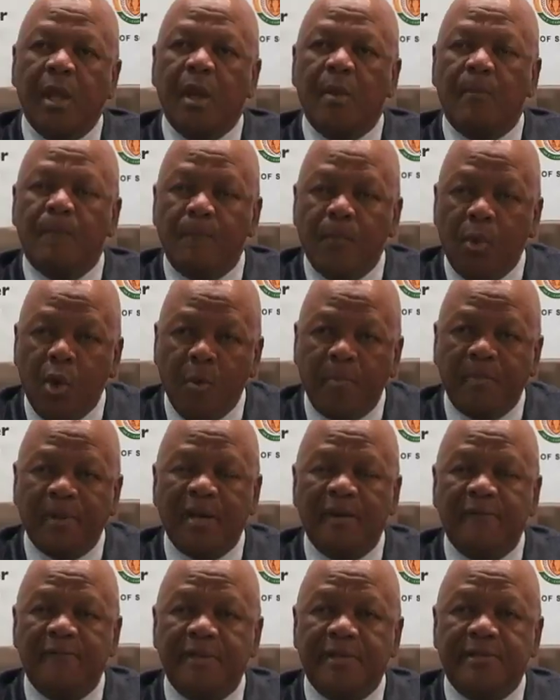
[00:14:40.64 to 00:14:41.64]
More
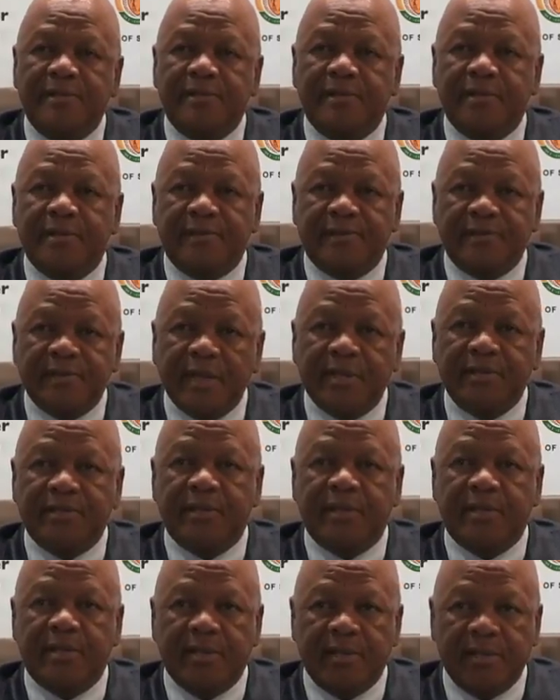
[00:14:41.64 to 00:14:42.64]
private
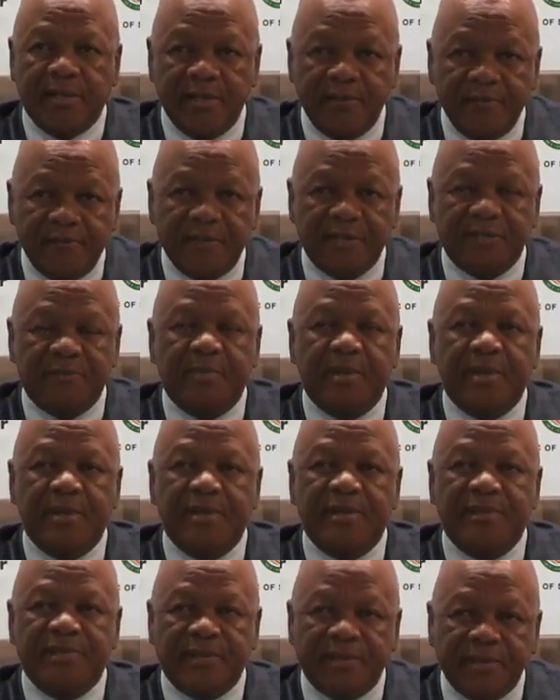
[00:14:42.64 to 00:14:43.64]
sector
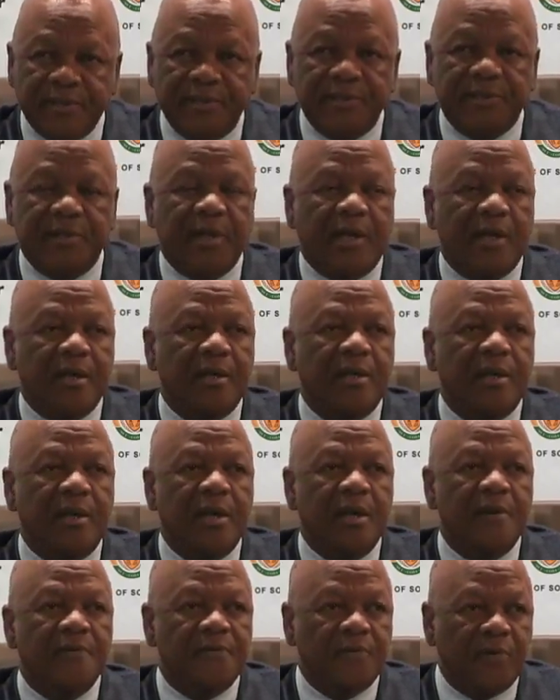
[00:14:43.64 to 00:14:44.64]
investment is critical
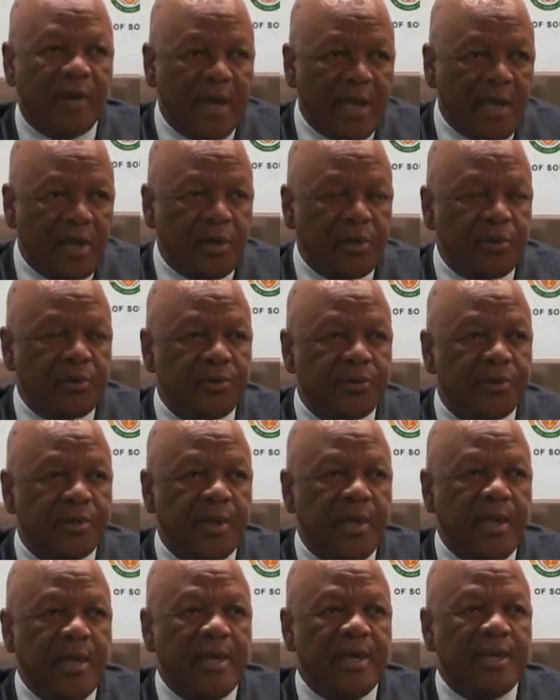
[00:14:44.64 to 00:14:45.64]
for higher growth,
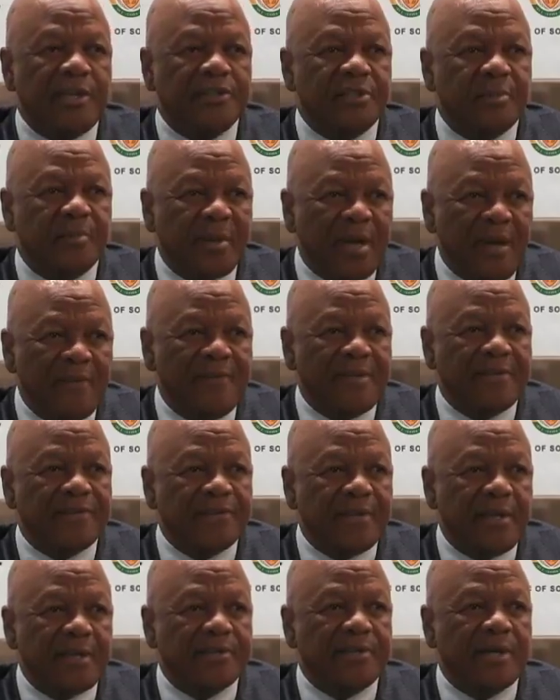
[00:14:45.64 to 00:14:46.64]
as the private
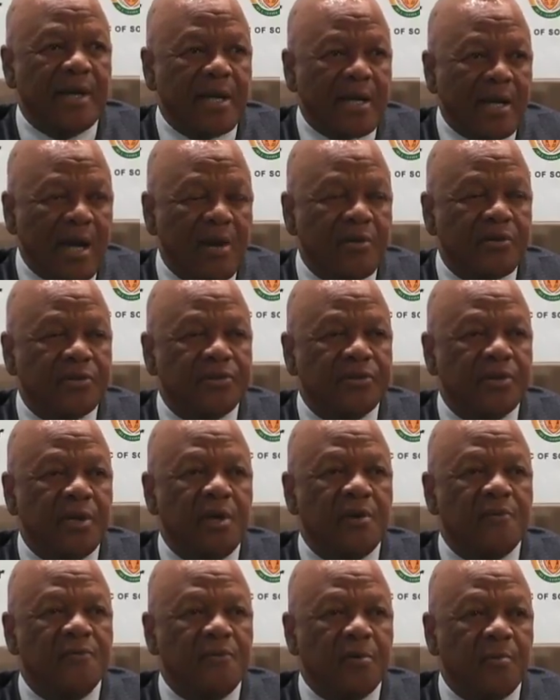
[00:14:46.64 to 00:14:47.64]
sector accounts
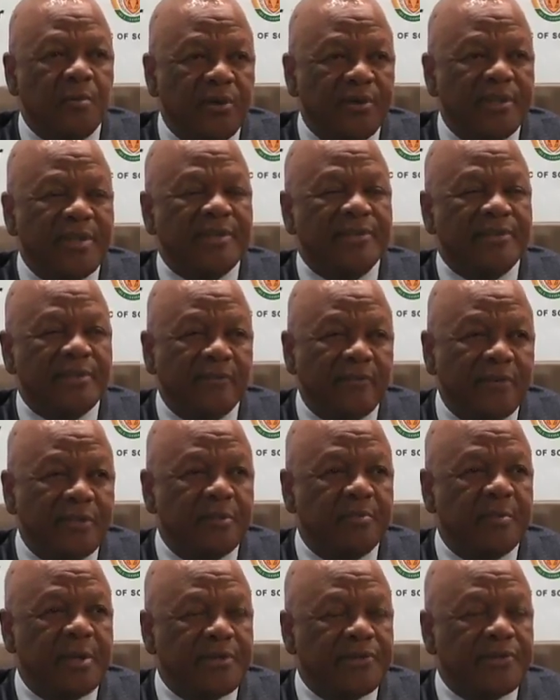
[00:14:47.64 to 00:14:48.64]
for more than
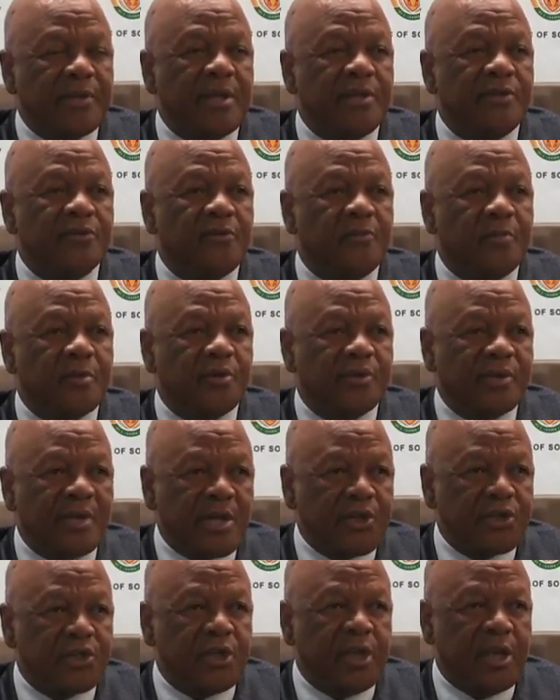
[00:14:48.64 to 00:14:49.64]
70% of
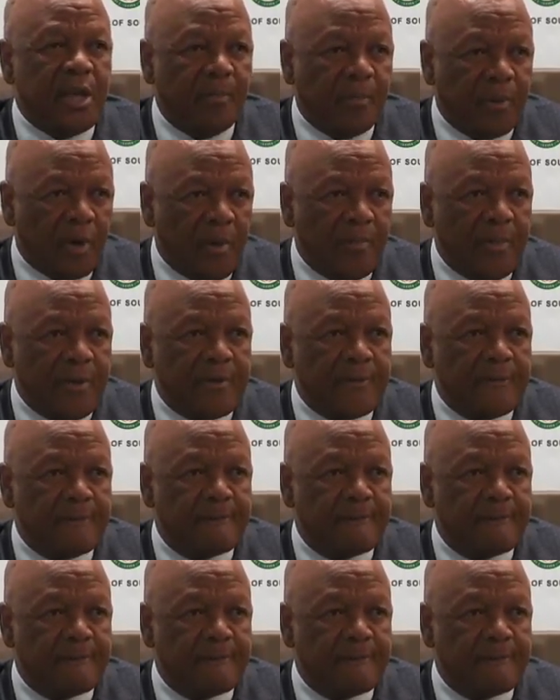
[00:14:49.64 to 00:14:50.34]
production and employment.